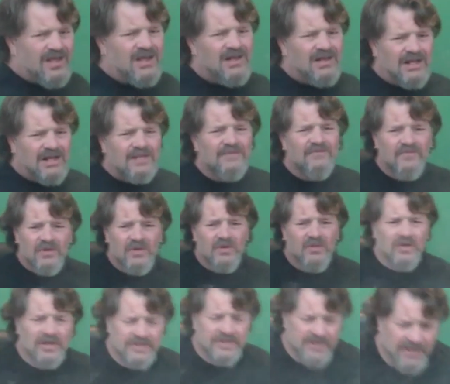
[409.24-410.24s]
And I can feel
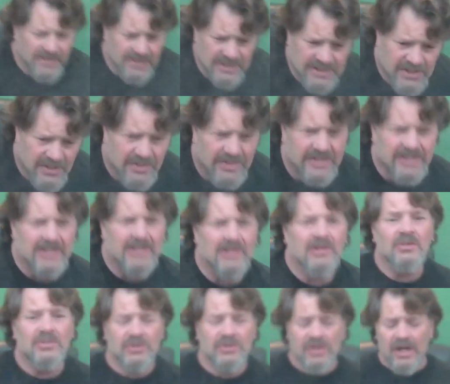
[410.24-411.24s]
right there it's starting to get a
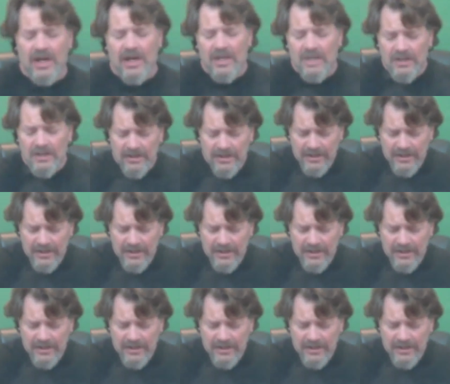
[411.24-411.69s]
little dry.